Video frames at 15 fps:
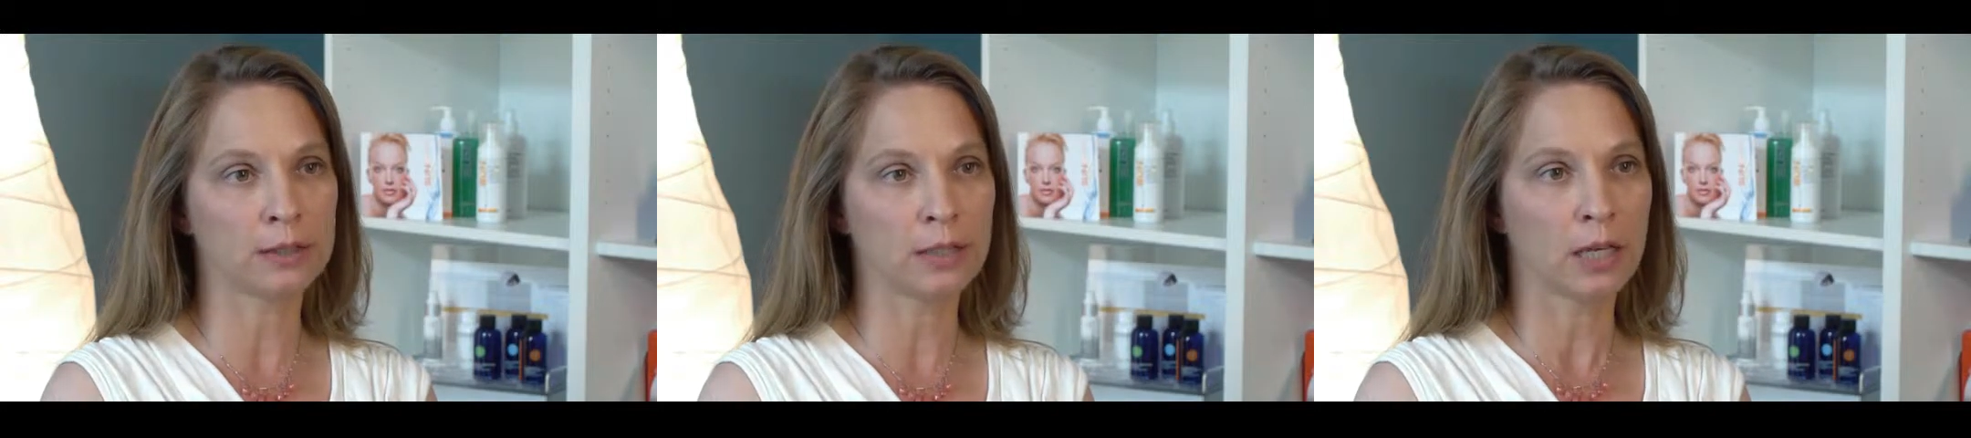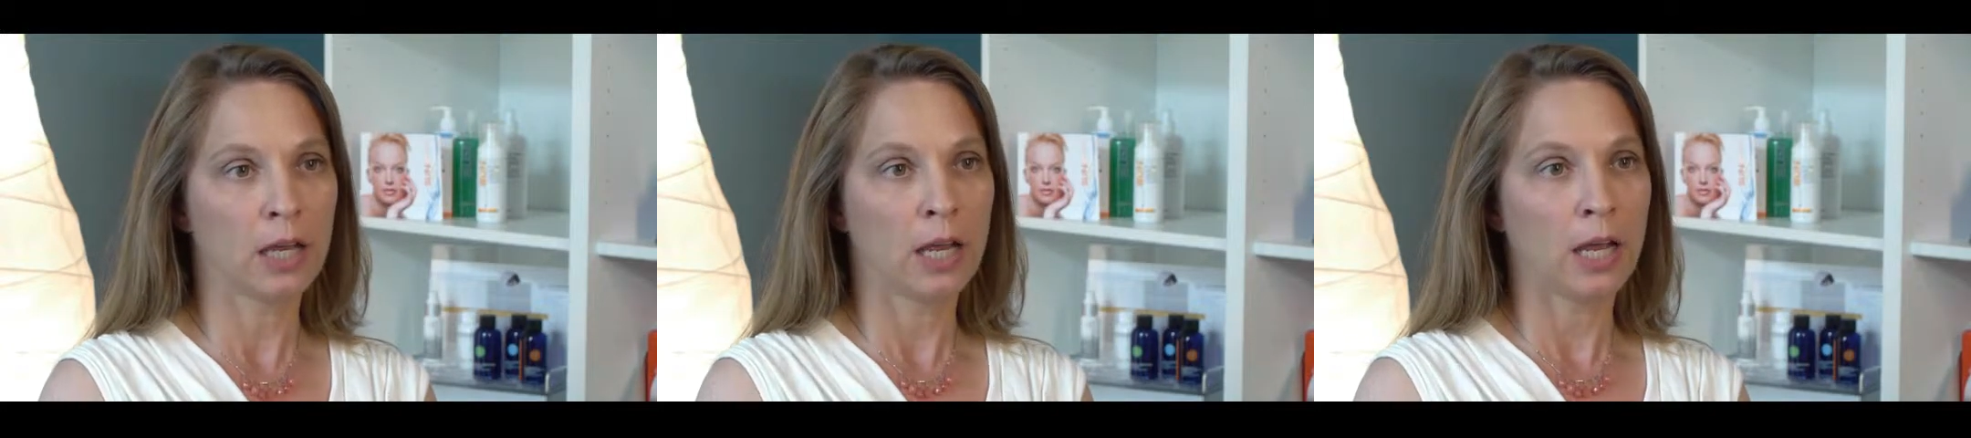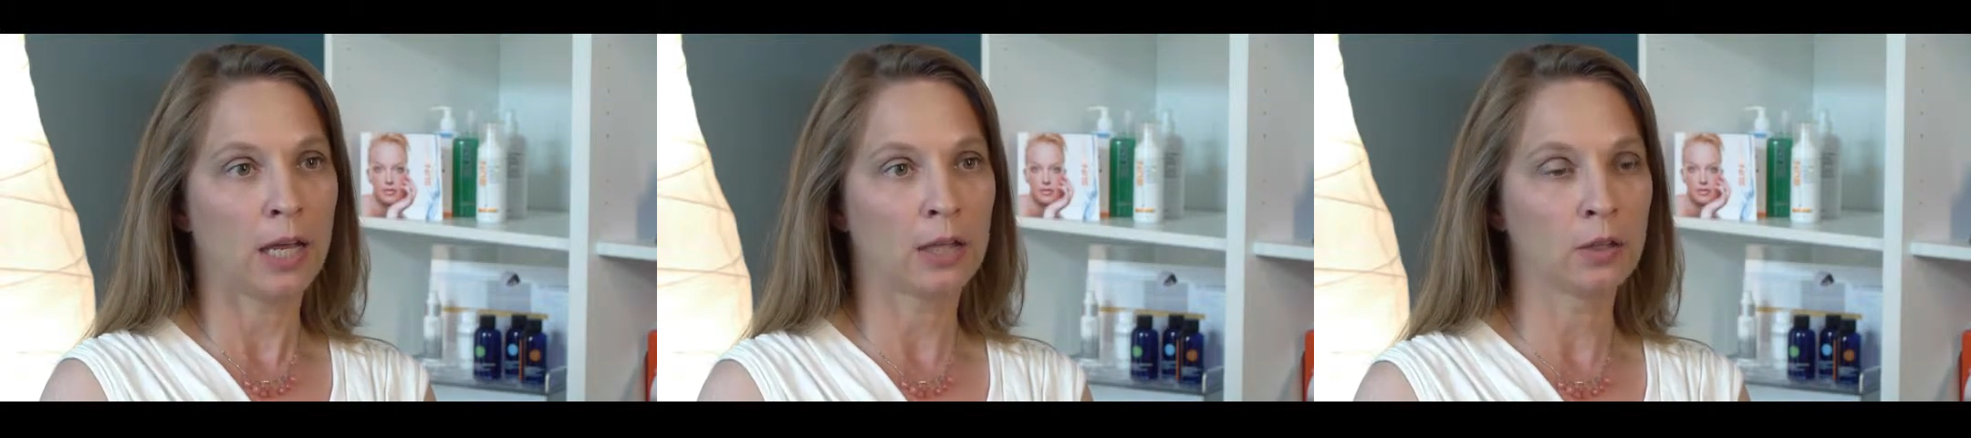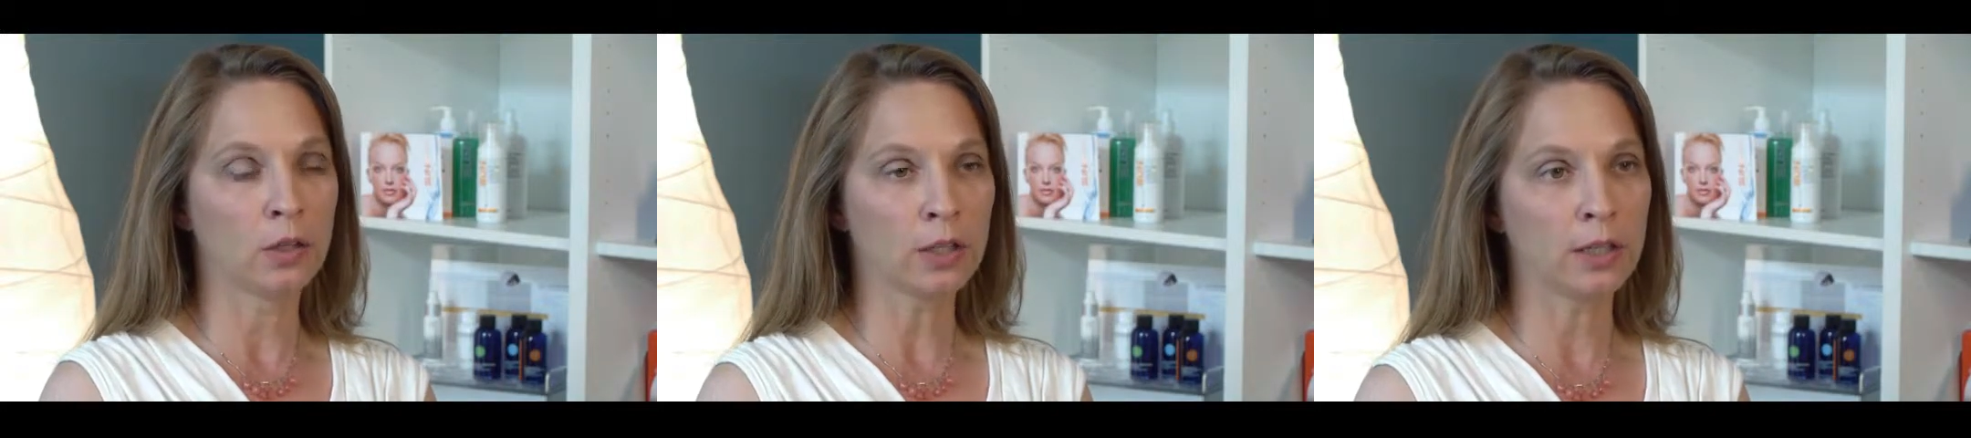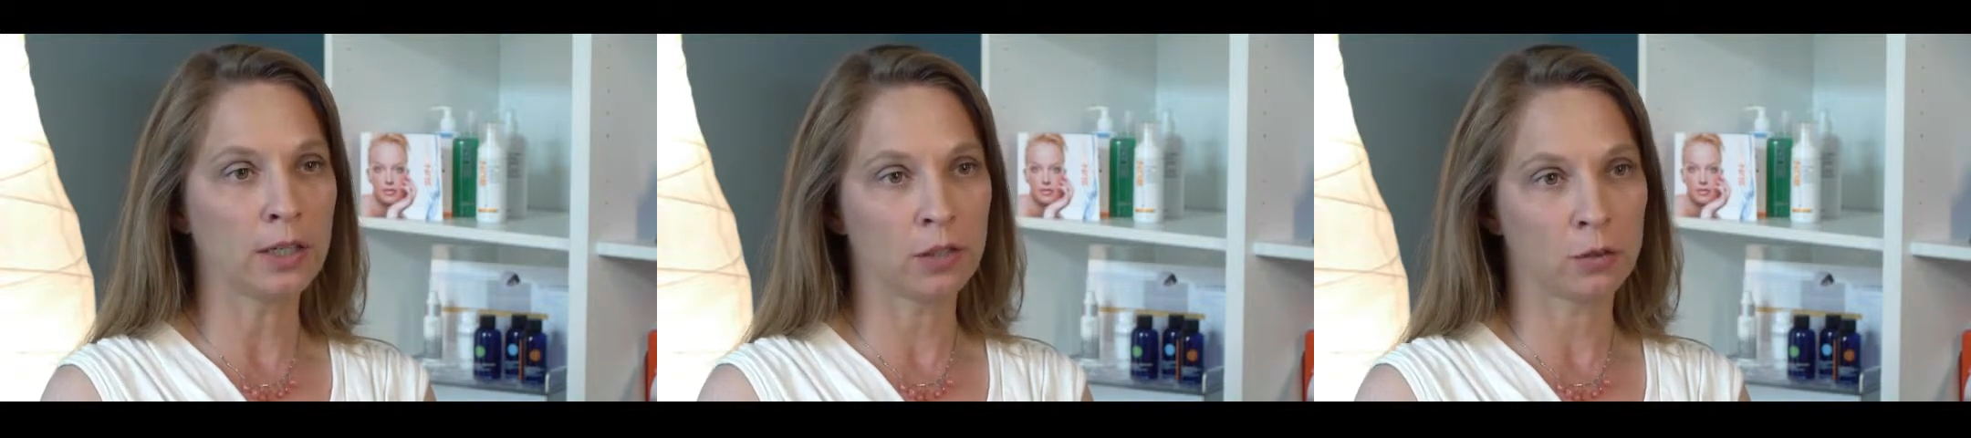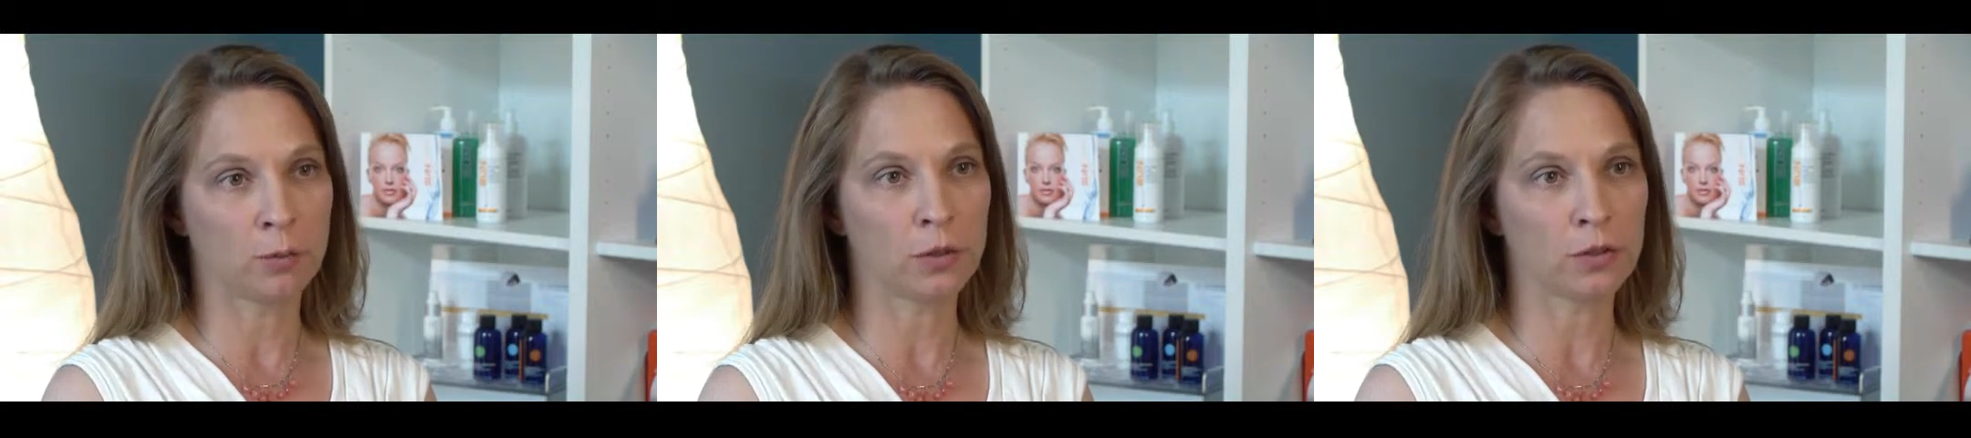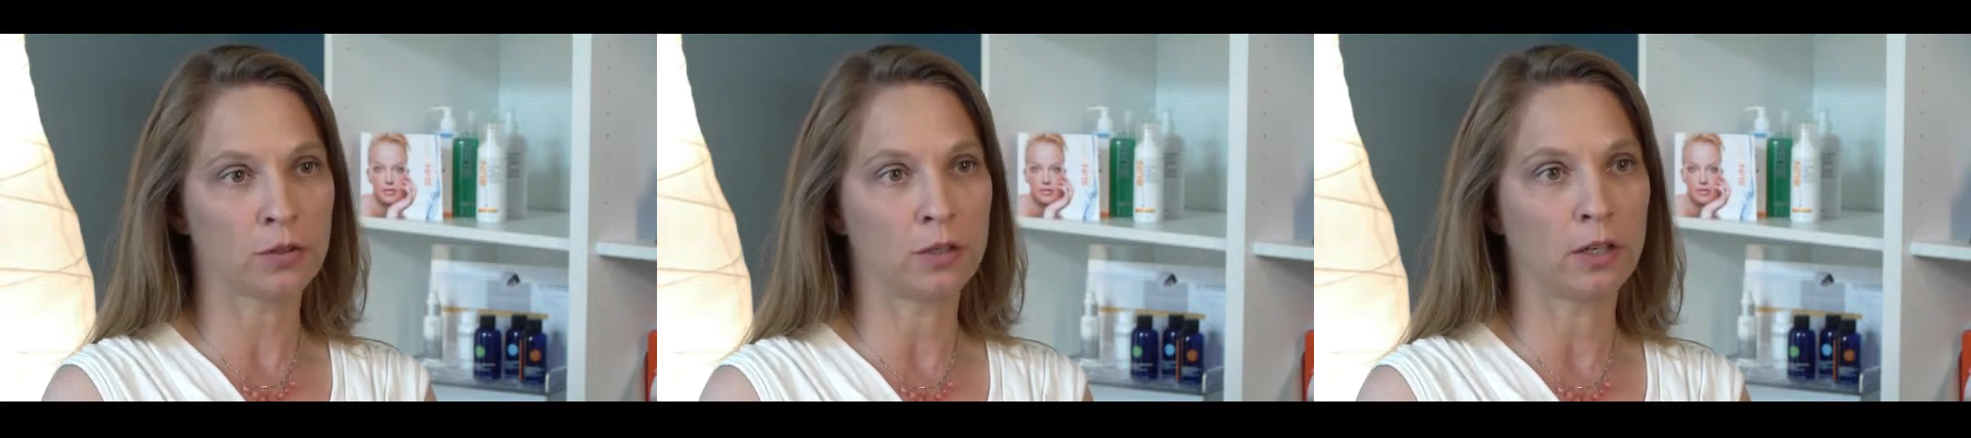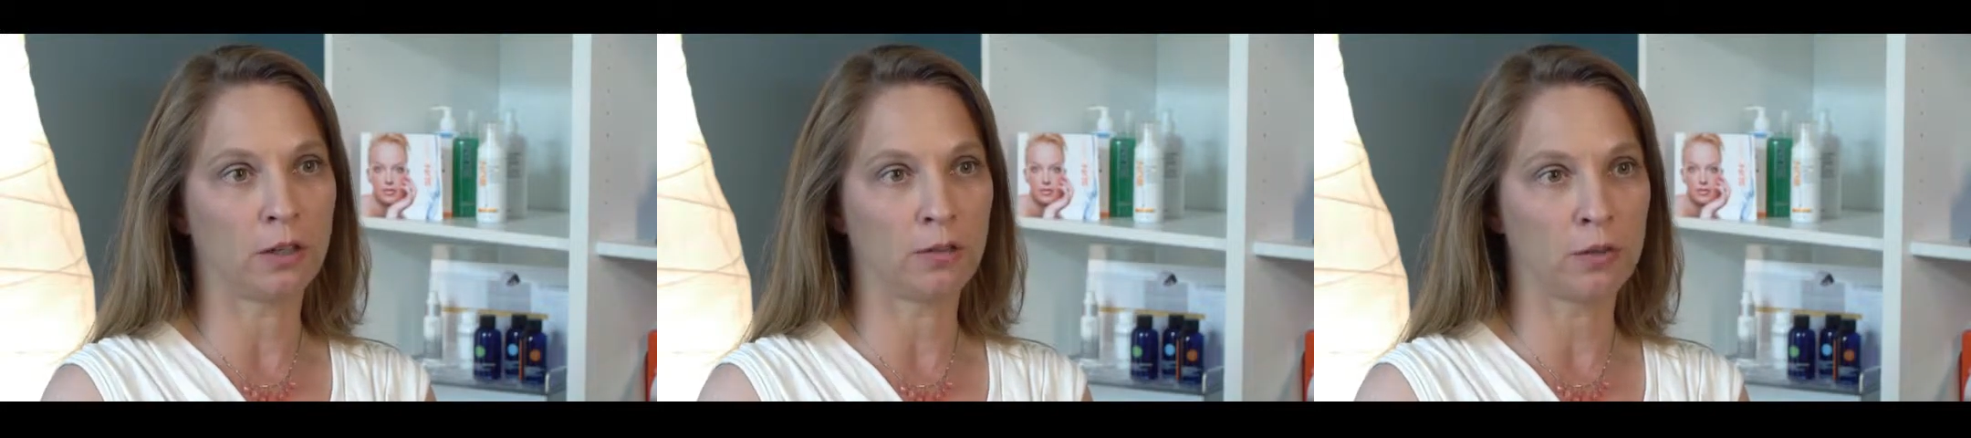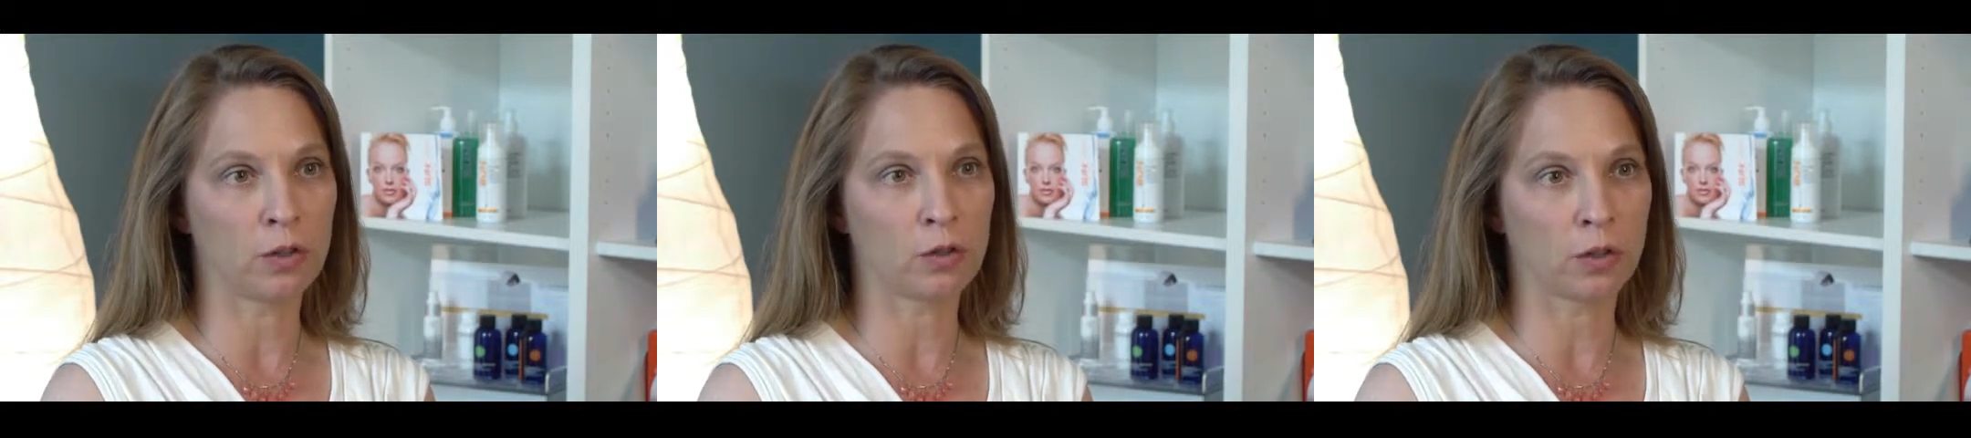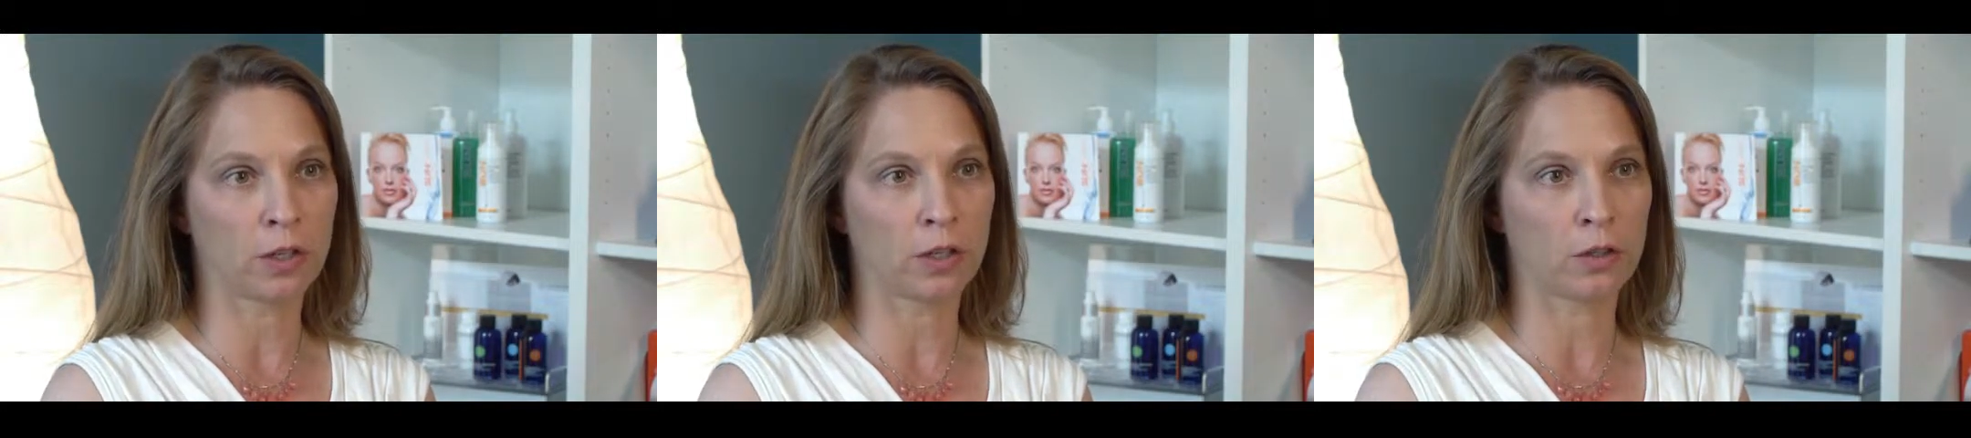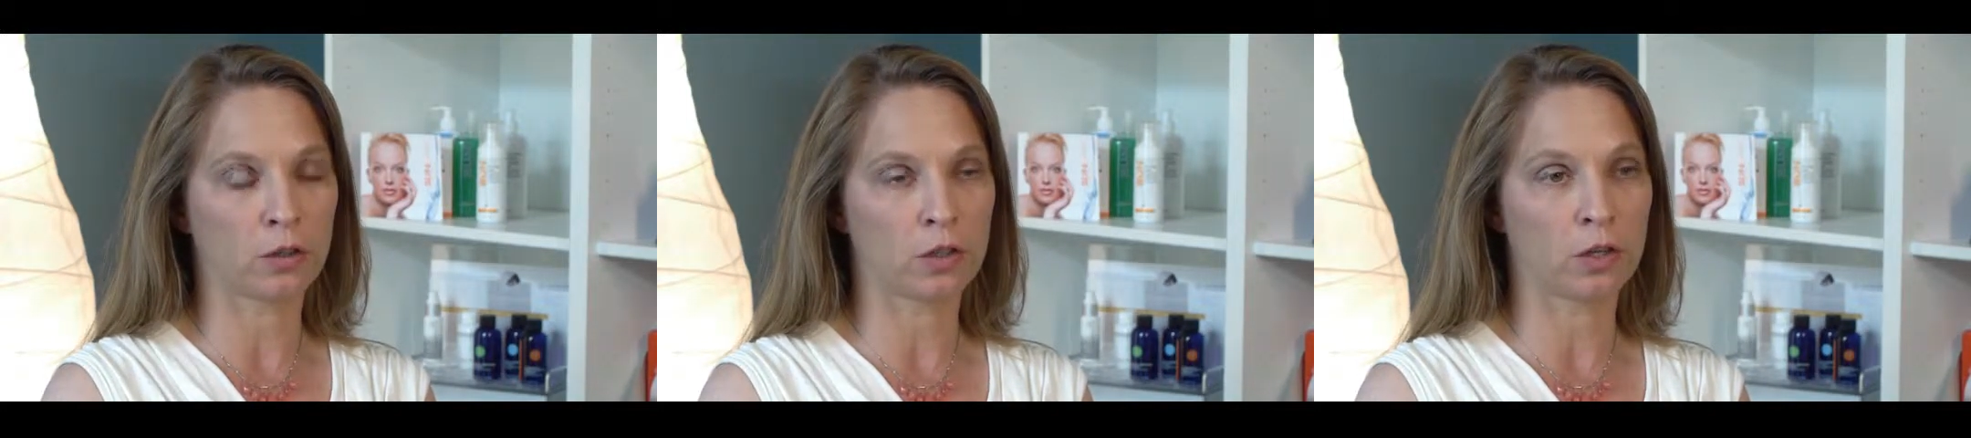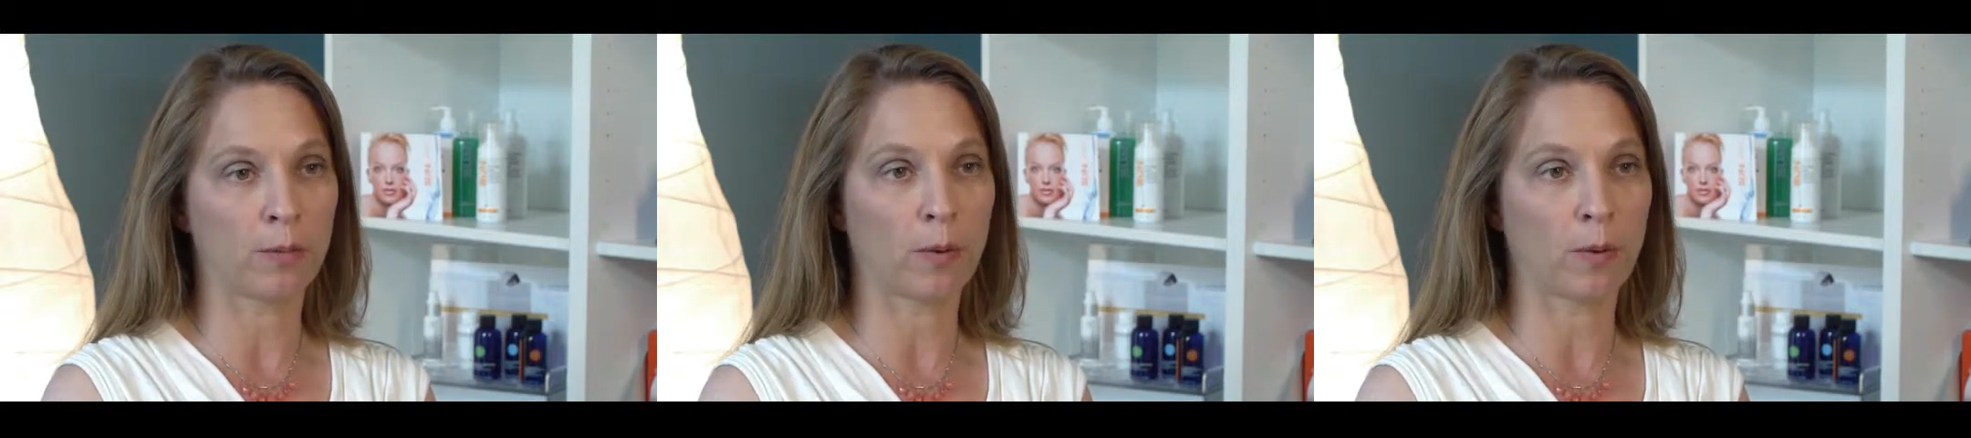and look at each person individually and determine